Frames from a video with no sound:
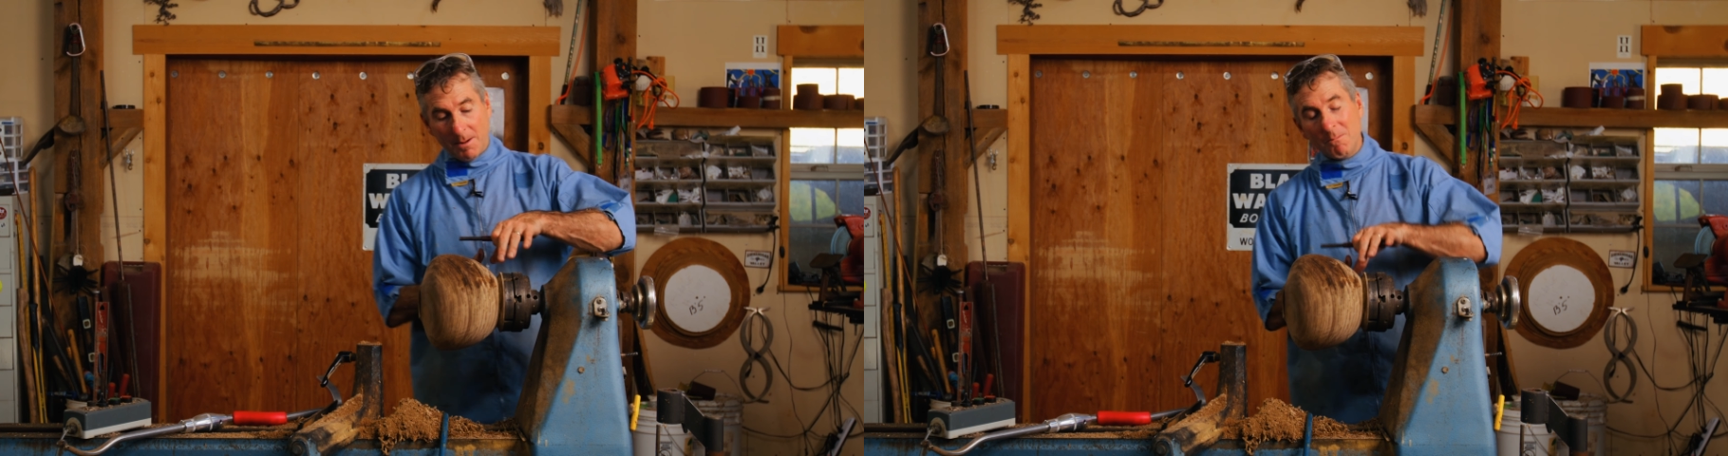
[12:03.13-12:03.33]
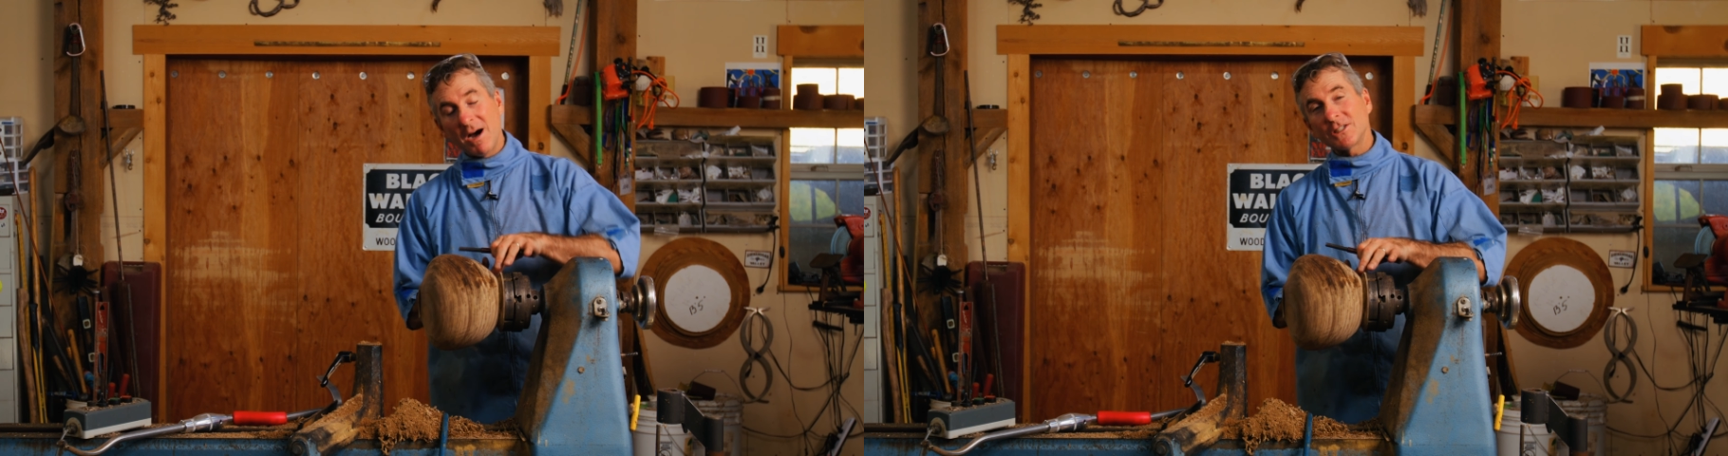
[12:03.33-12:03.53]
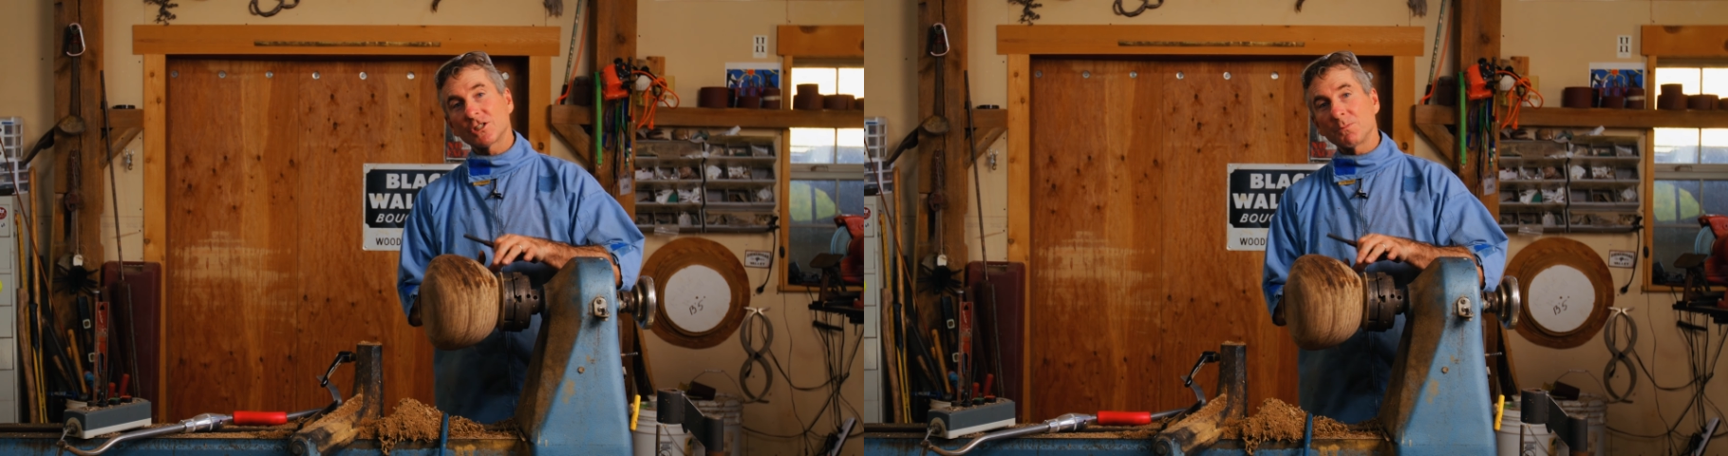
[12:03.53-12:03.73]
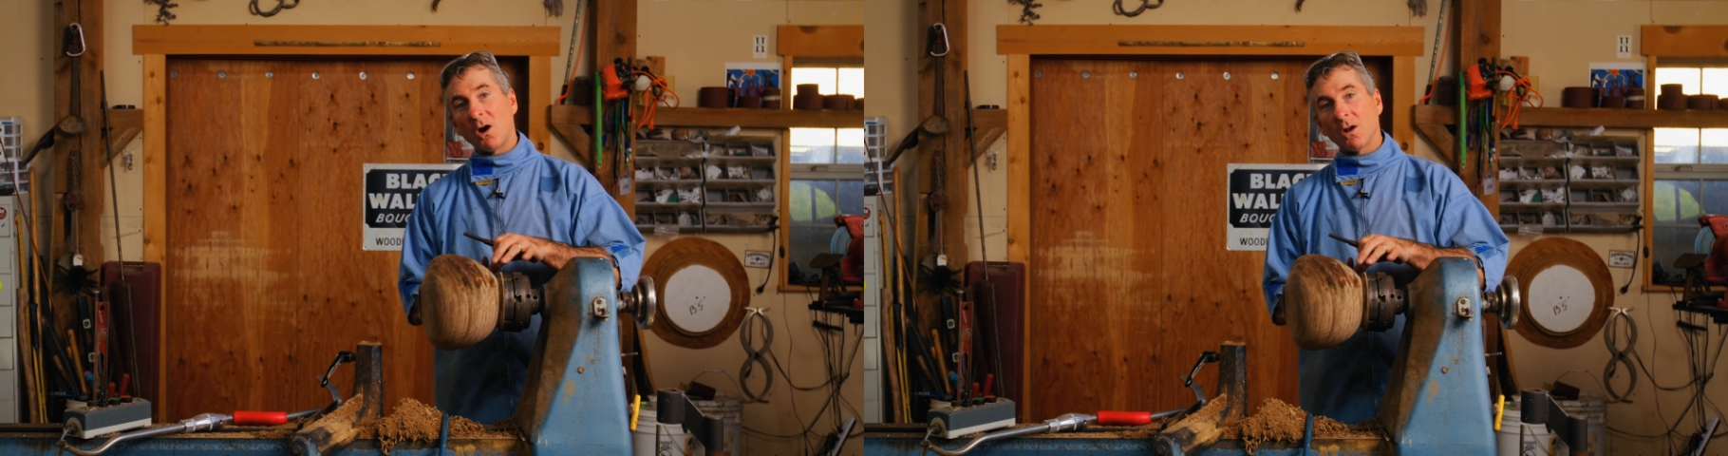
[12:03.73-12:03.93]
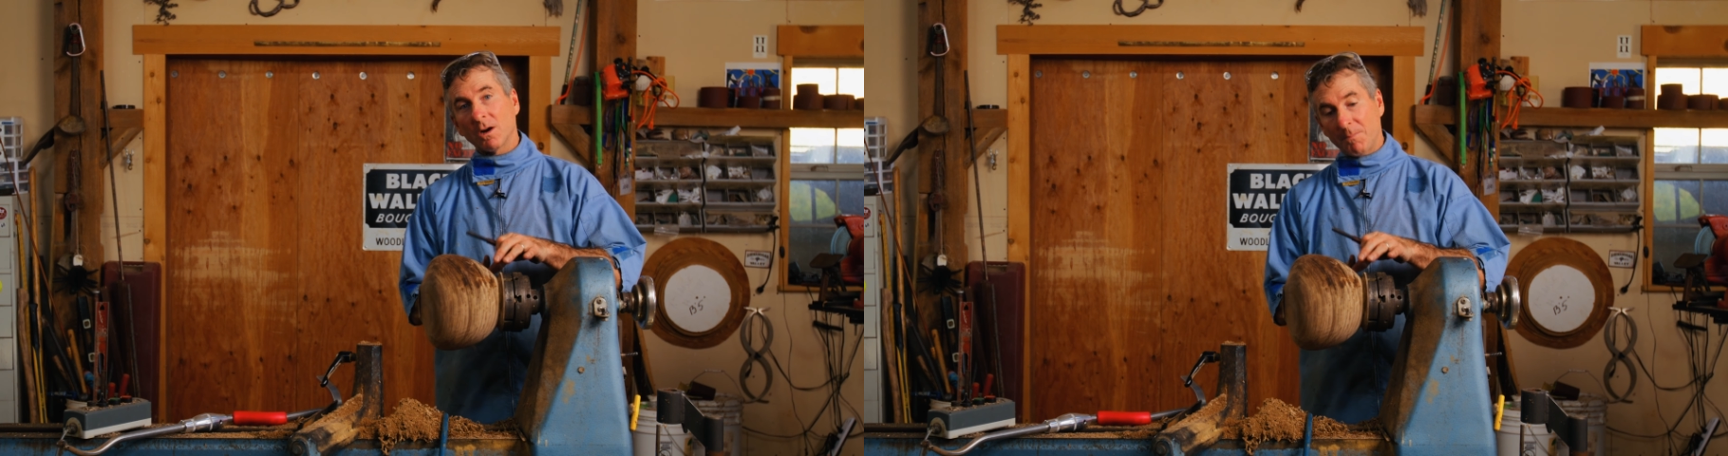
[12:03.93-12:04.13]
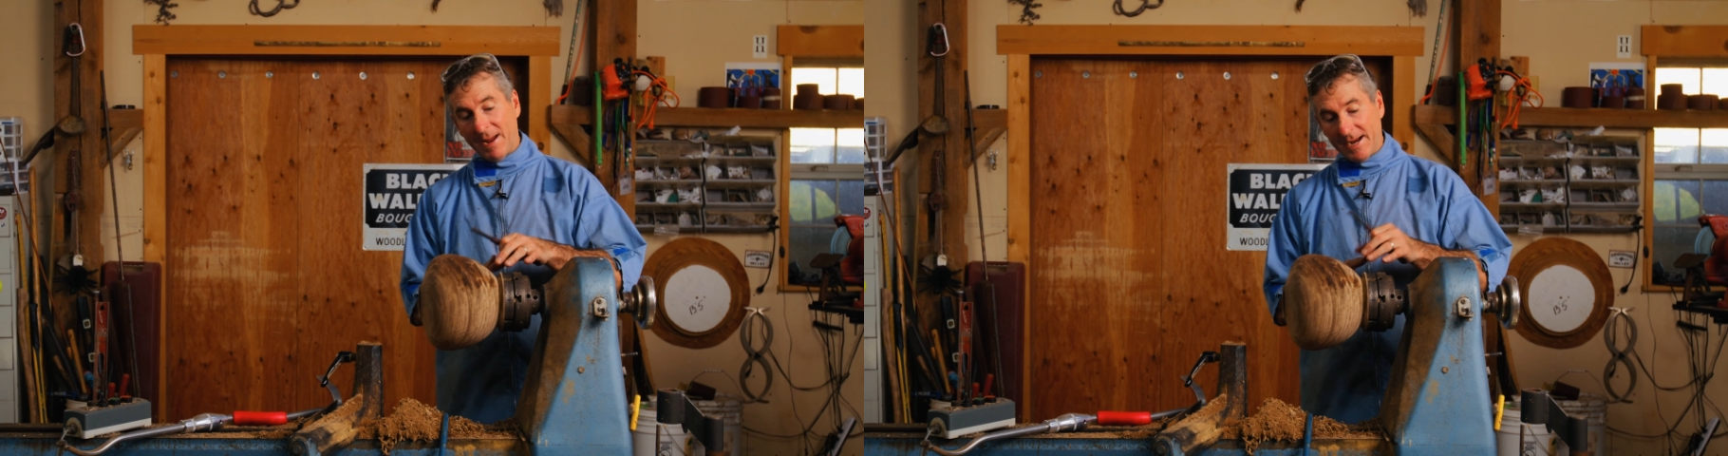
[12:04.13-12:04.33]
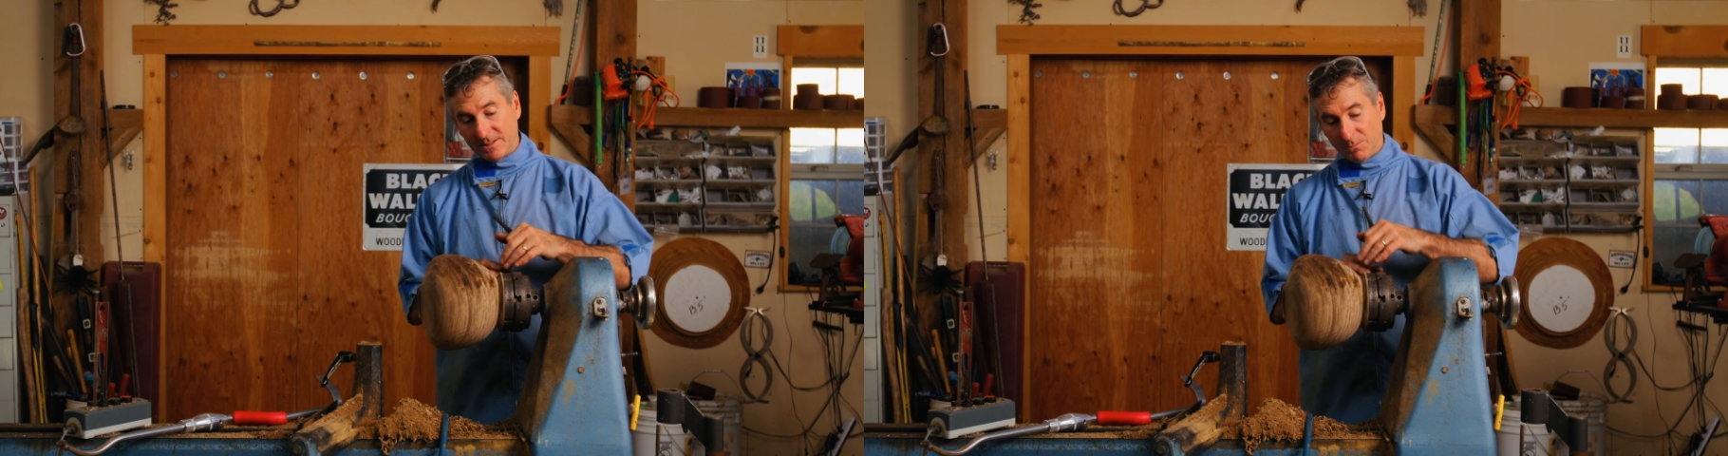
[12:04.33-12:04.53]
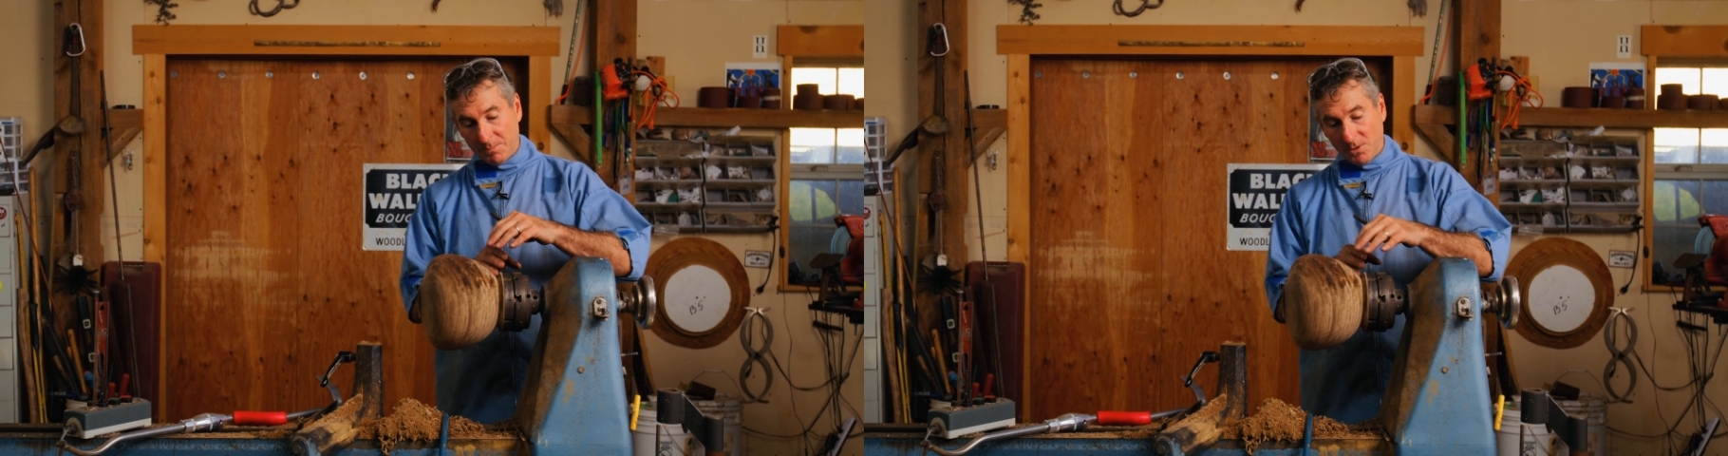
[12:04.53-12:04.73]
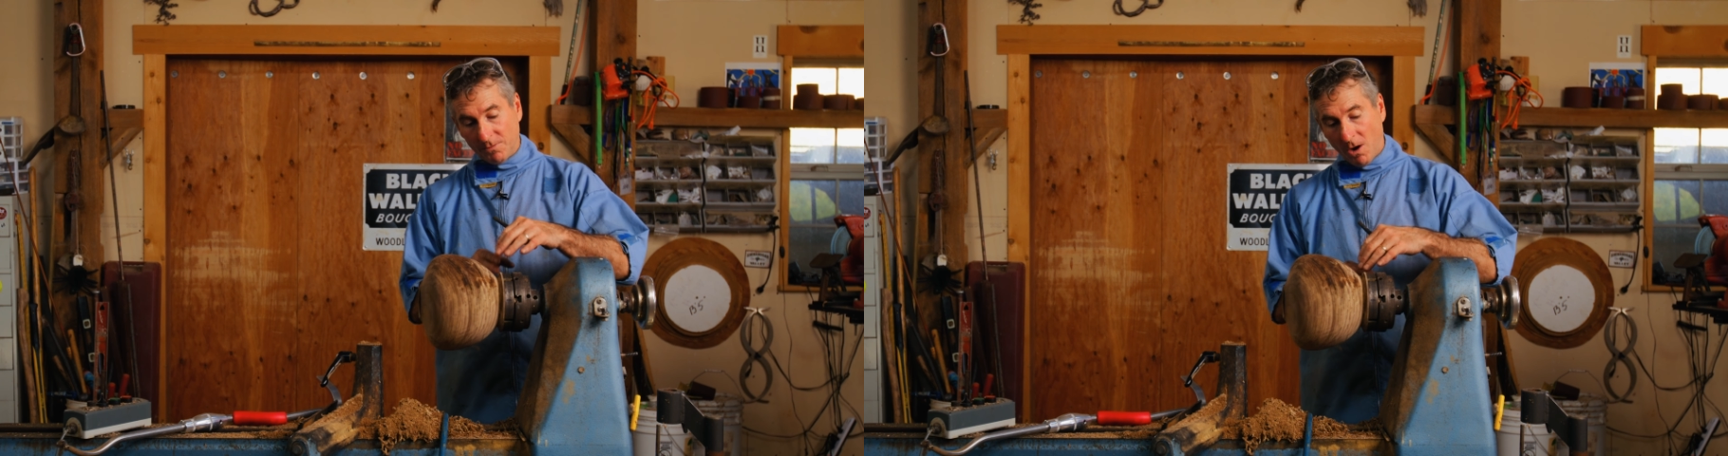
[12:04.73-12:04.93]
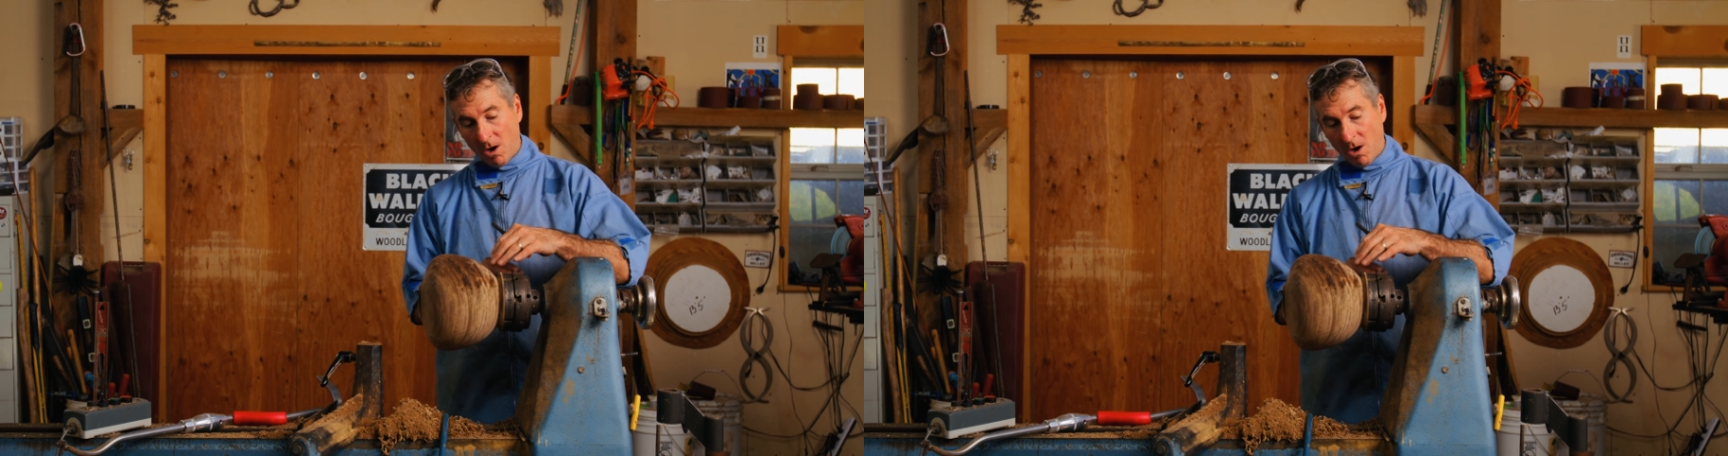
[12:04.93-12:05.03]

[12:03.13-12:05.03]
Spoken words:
a much smaller base and remove